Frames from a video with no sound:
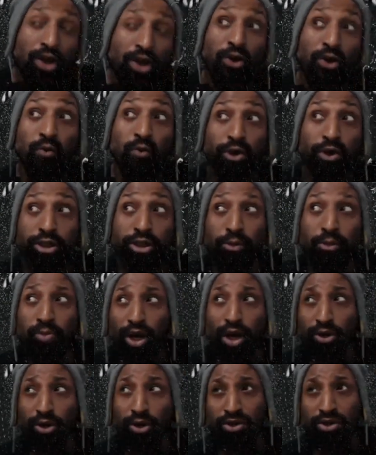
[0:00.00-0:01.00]
were you
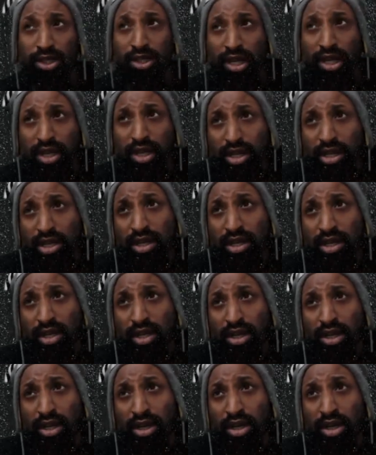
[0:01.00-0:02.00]
poaching
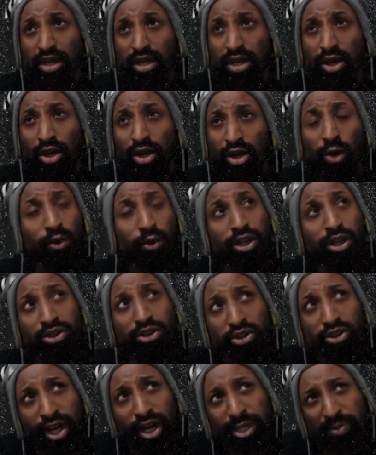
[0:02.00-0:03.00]
or were you
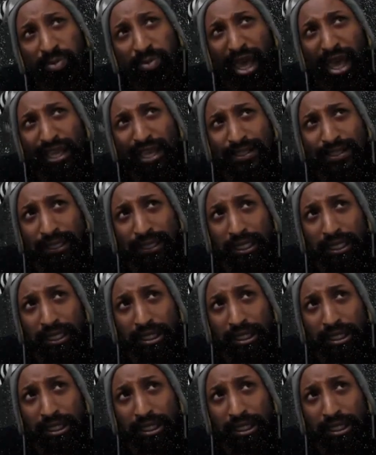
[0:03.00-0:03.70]
trespassing?